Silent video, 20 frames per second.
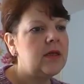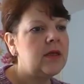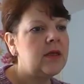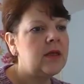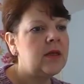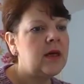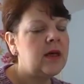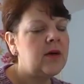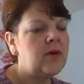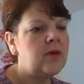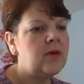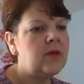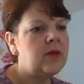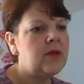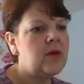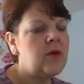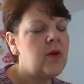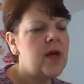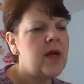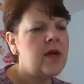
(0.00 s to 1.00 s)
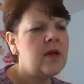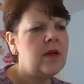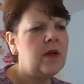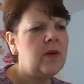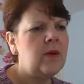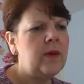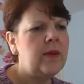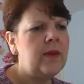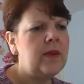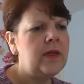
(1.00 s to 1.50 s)
that was quite a
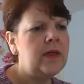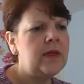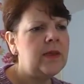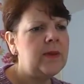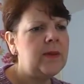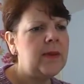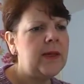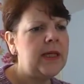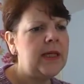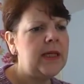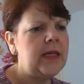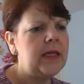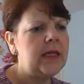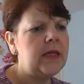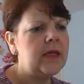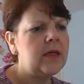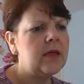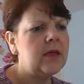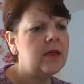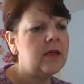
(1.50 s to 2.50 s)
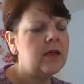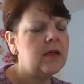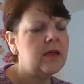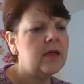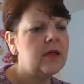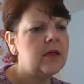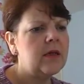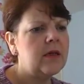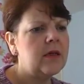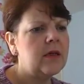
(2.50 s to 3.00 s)
good one this week,
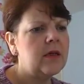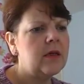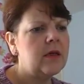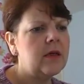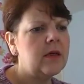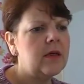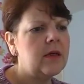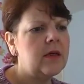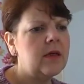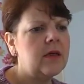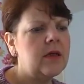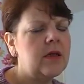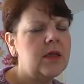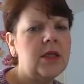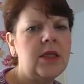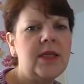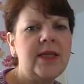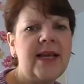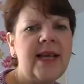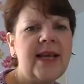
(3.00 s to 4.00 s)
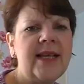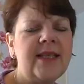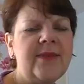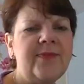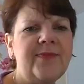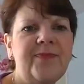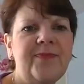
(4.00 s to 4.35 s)
she says.